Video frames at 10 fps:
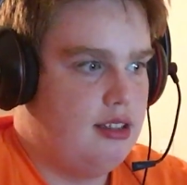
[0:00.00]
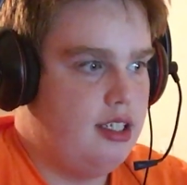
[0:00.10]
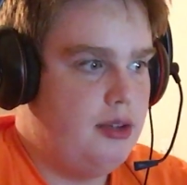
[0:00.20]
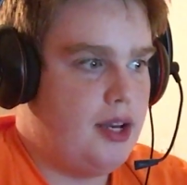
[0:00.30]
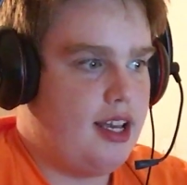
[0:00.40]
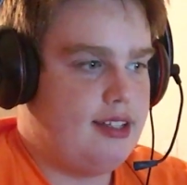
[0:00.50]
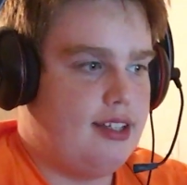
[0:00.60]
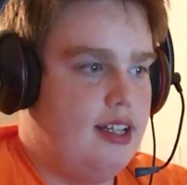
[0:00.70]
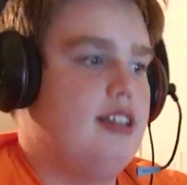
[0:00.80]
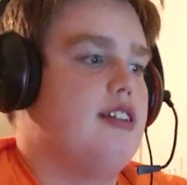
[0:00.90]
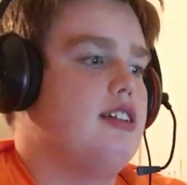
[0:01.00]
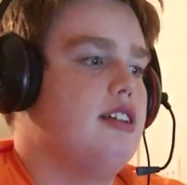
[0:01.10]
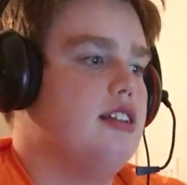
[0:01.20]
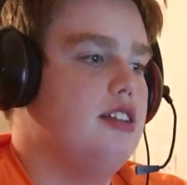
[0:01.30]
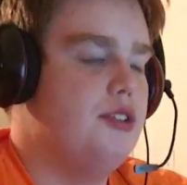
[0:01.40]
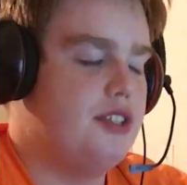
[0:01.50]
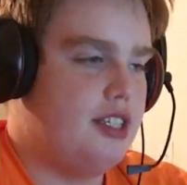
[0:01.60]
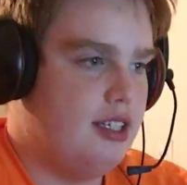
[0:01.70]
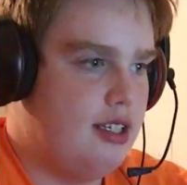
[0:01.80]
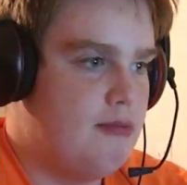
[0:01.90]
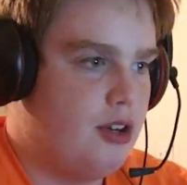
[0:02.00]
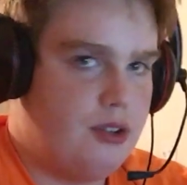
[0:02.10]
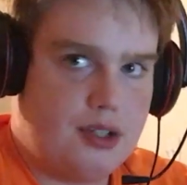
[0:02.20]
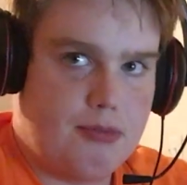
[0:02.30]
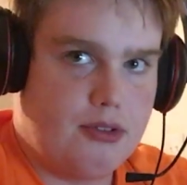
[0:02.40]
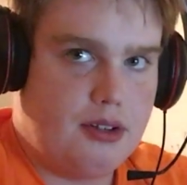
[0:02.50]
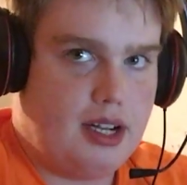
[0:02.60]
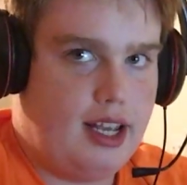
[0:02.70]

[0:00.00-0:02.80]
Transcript: U.S. and New Zealand motorsport